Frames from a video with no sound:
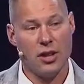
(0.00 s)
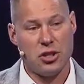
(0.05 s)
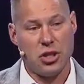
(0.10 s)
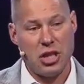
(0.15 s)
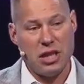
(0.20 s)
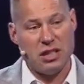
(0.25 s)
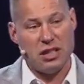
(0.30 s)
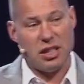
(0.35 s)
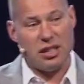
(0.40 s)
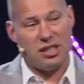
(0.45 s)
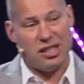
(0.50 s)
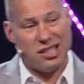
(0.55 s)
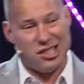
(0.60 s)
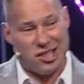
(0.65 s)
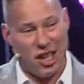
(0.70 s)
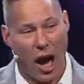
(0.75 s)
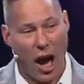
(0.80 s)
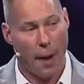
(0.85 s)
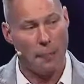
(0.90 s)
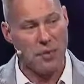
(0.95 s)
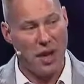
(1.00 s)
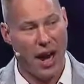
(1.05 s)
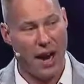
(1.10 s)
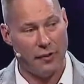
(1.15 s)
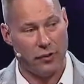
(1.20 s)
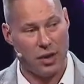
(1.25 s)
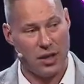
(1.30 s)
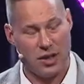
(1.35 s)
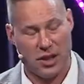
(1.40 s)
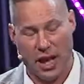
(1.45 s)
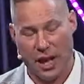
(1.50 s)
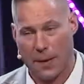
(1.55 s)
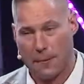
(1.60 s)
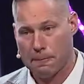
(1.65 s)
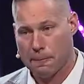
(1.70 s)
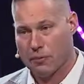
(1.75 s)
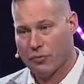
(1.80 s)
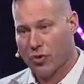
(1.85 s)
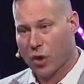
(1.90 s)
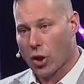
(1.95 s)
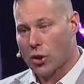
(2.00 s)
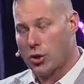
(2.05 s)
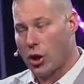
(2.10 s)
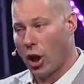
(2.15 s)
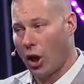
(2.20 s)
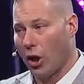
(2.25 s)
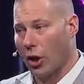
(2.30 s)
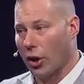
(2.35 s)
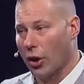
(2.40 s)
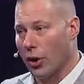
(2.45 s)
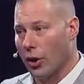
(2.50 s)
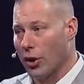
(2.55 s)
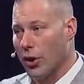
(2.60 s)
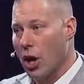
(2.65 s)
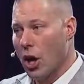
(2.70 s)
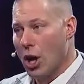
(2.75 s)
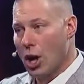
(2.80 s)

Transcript: Jesus stopped everything, turned,